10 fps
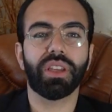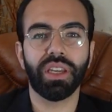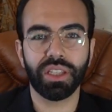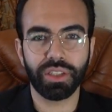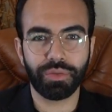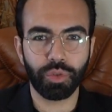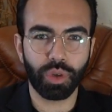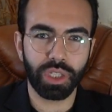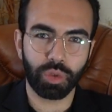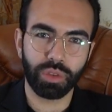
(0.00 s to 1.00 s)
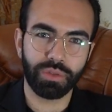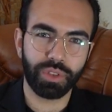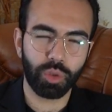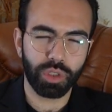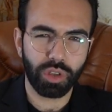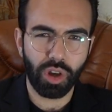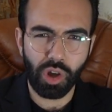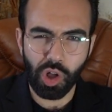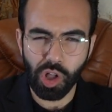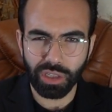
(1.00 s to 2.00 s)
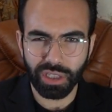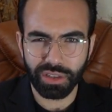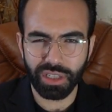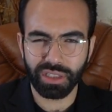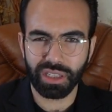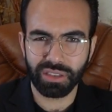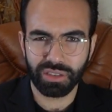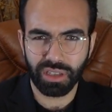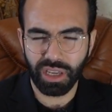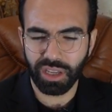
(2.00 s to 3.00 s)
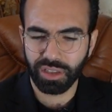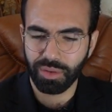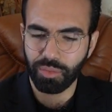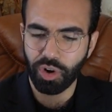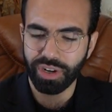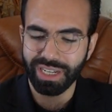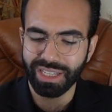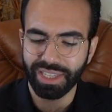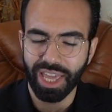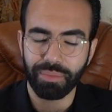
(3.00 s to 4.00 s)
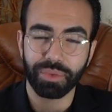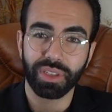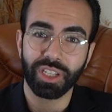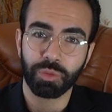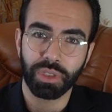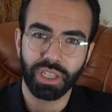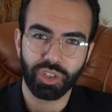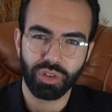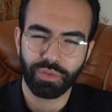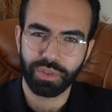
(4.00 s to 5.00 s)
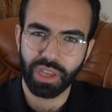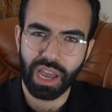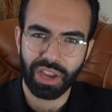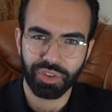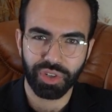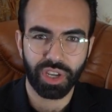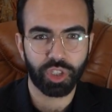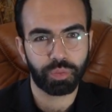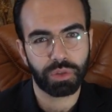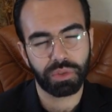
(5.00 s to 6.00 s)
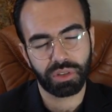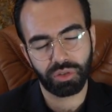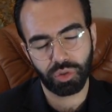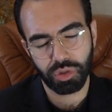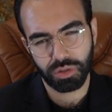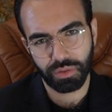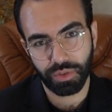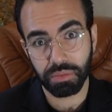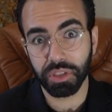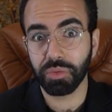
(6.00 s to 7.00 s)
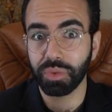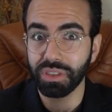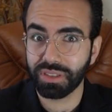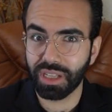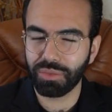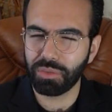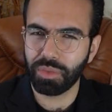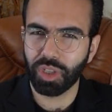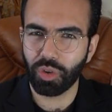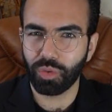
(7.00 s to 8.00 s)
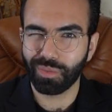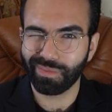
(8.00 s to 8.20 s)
And if you want one video with all the details and a more in-depth explanation of the Asch experiment and social conformity, please tell me below.